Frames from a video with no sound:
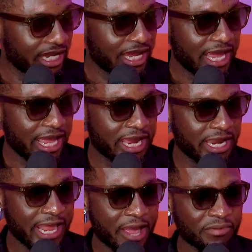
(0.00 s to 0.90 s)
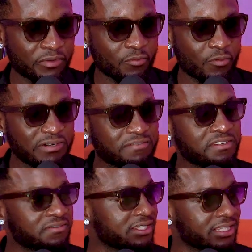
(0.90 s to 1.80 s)
and I'm in
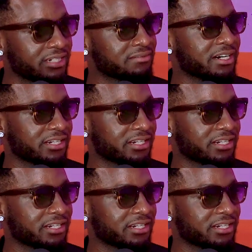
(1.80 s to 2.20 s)
153 right now.